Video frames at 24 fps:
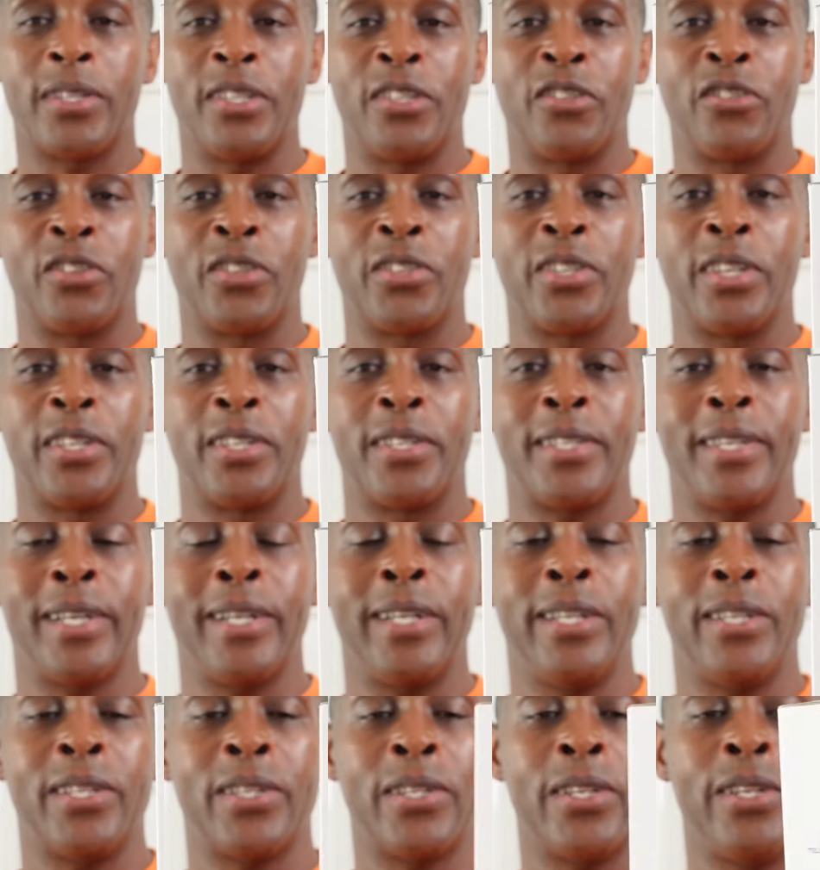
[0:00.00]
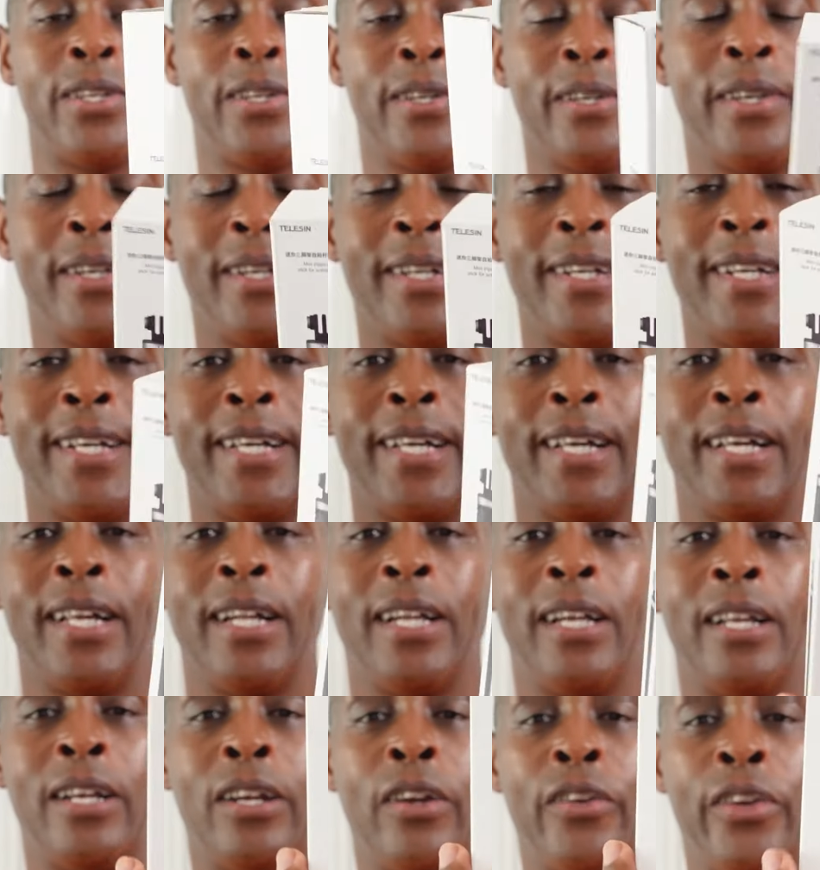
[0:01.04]
it just says Telesin and
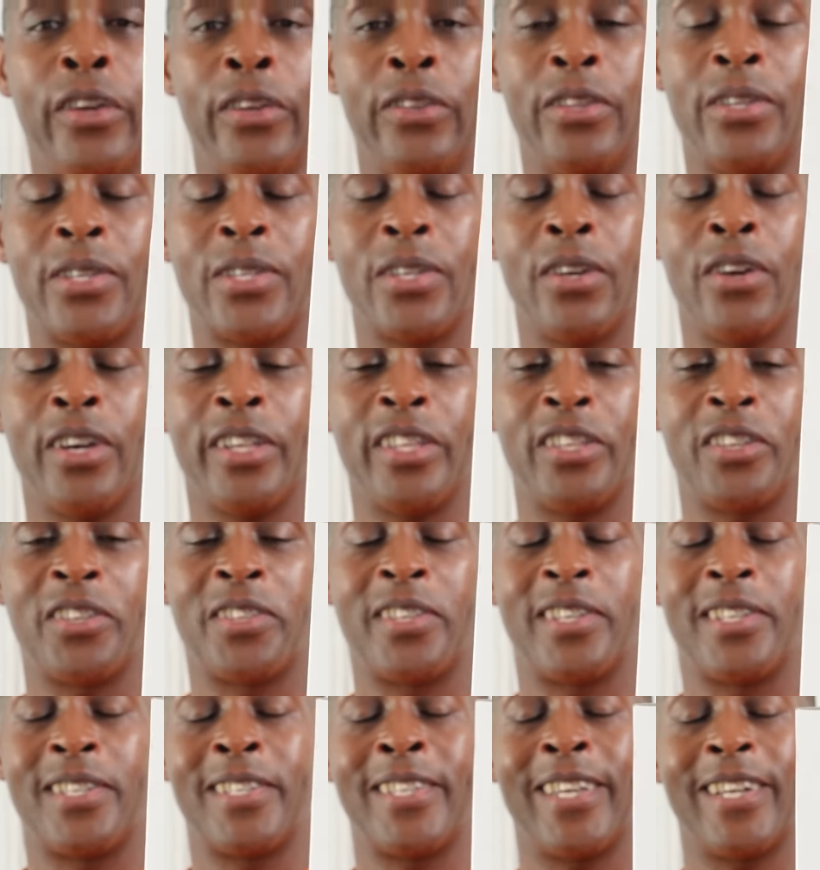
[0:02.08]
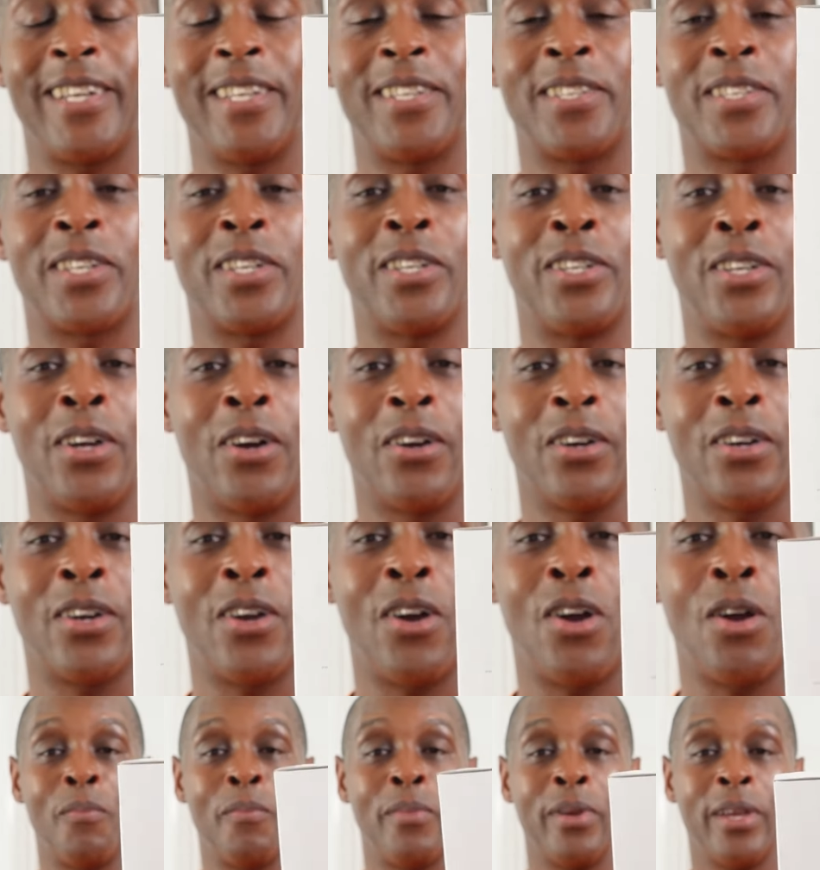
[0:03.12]
on the other side it just says
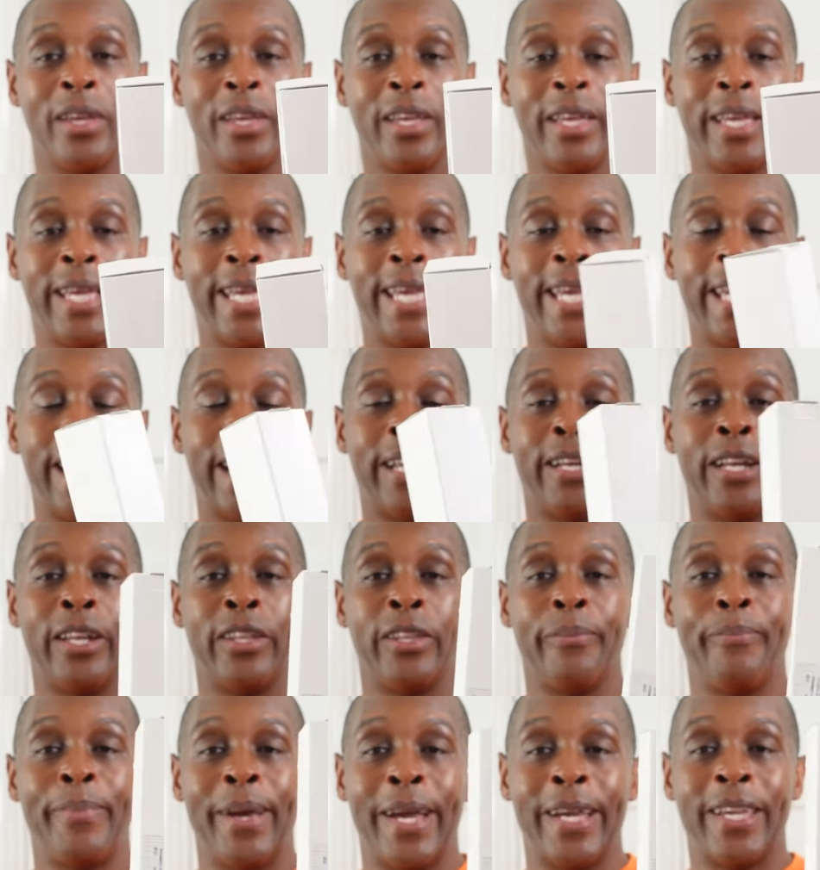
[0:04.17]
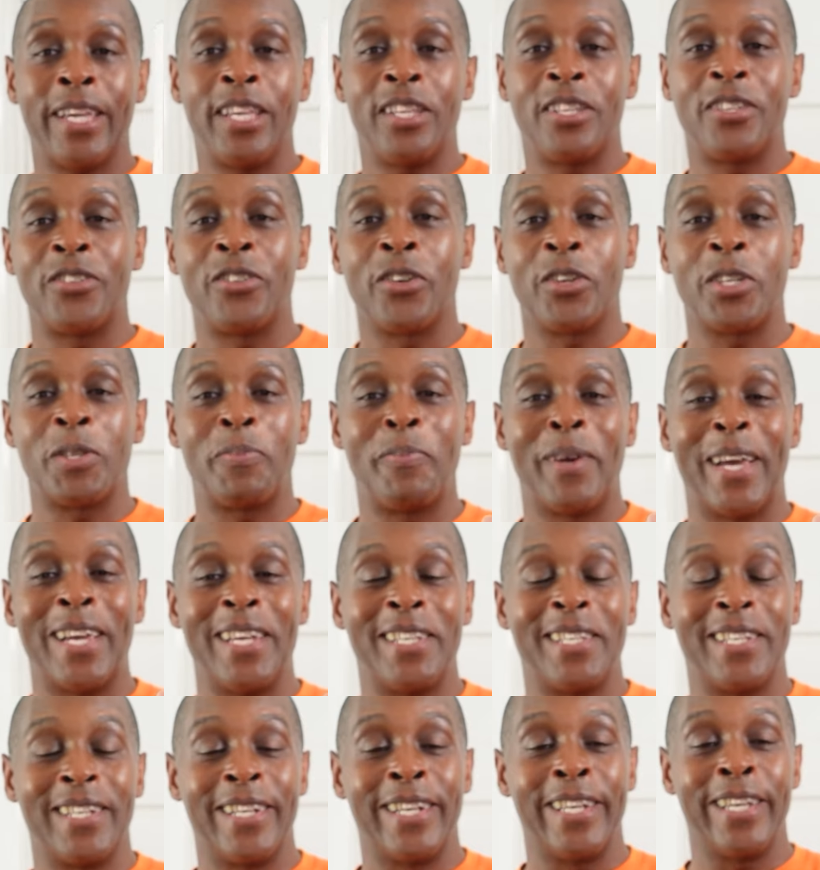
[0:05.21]
telesin.com and on the back it's just
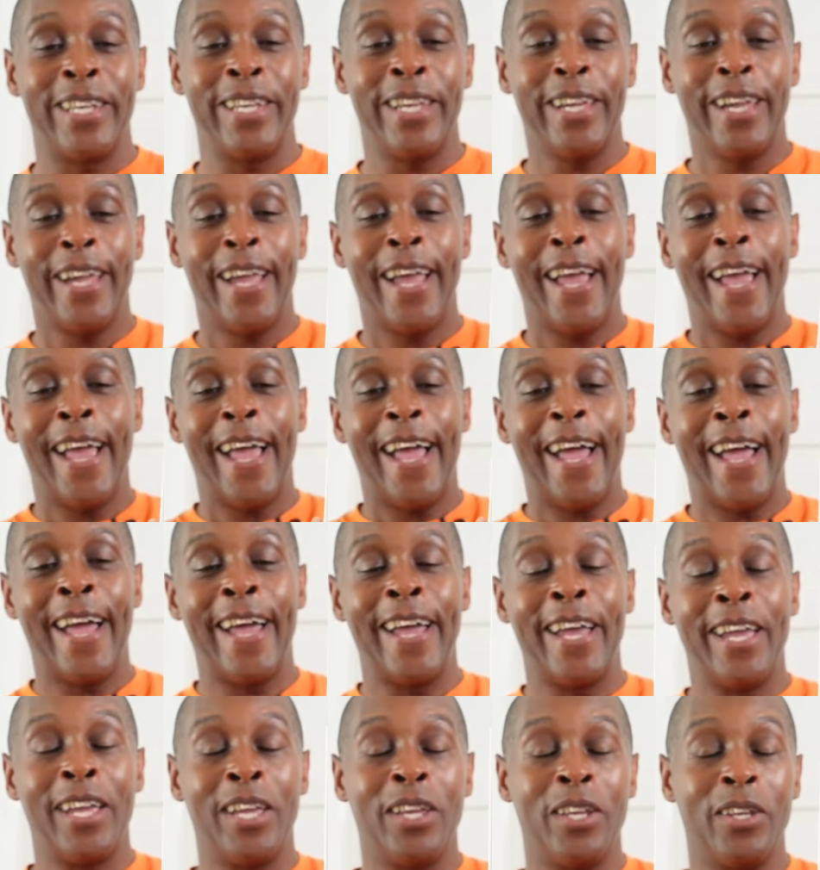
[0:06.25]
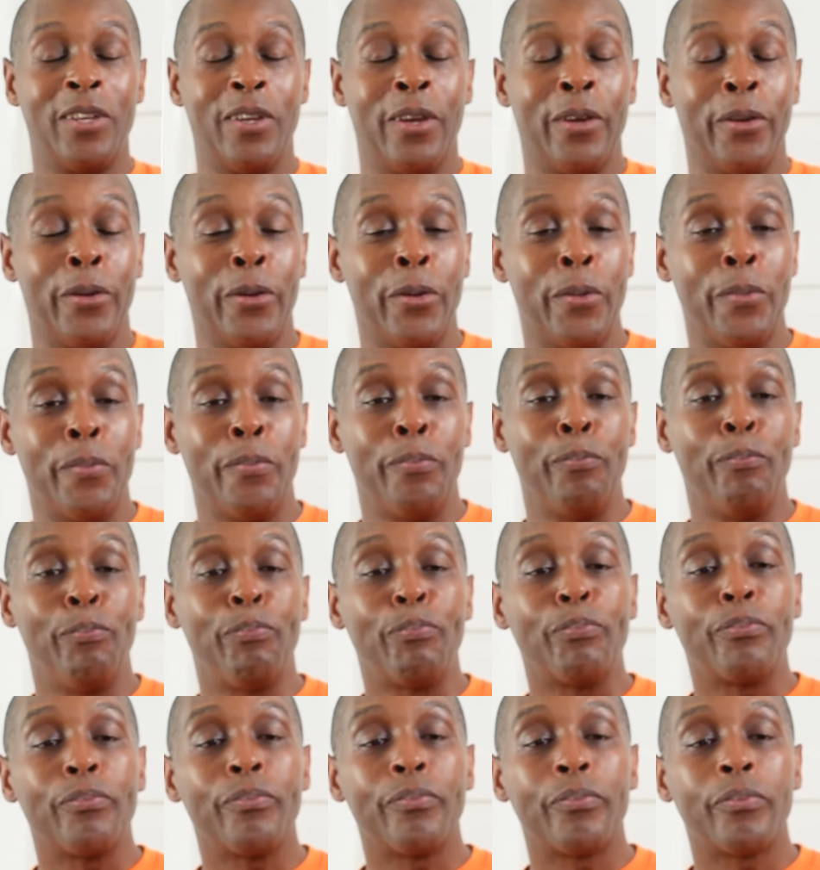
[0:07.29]
basically a um,
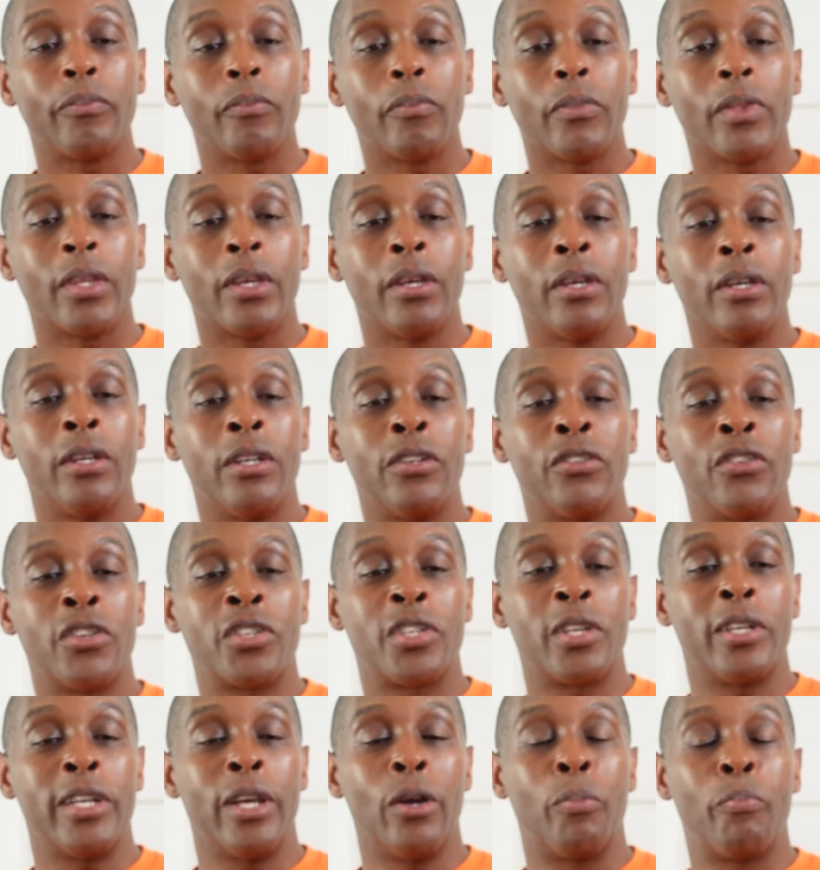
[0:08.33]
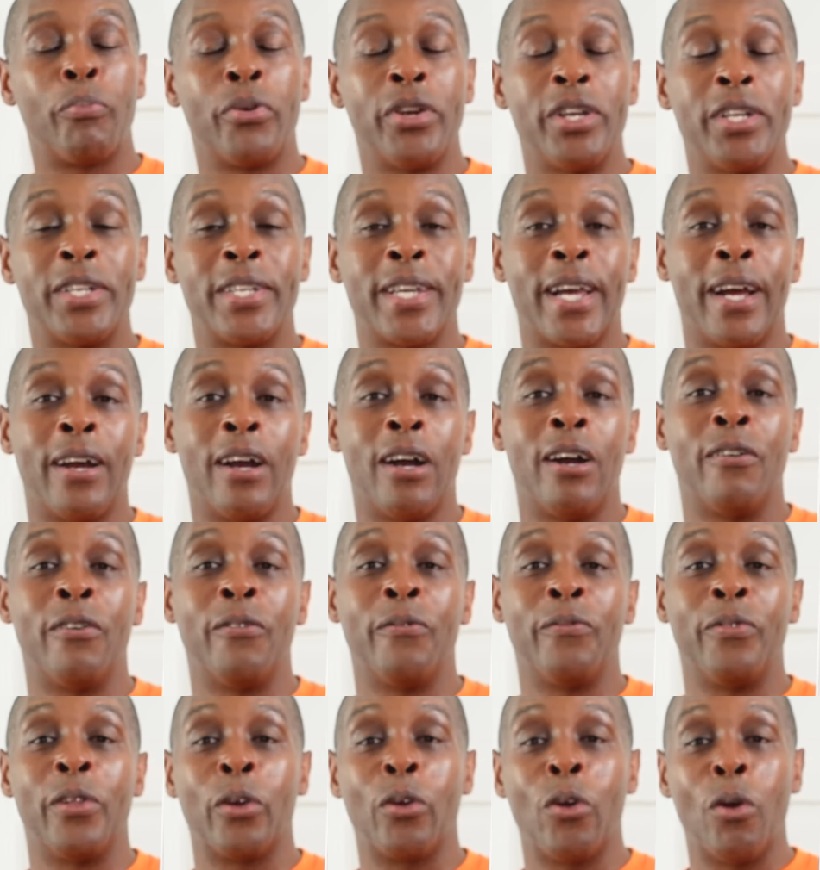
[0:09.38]
just a little printout
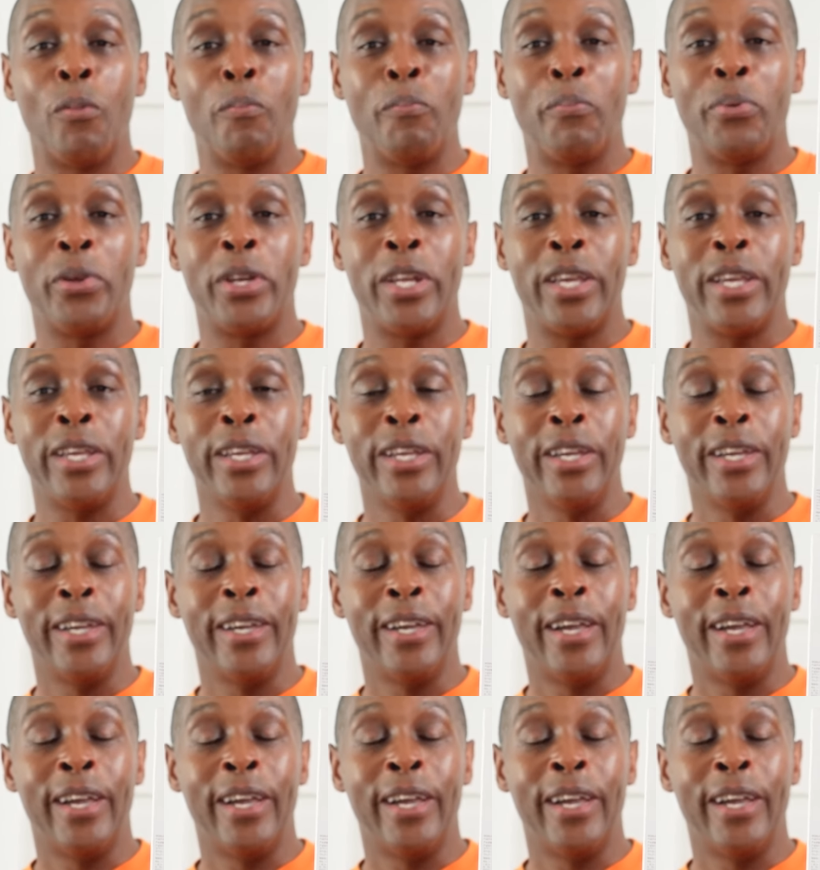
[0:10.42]
of the company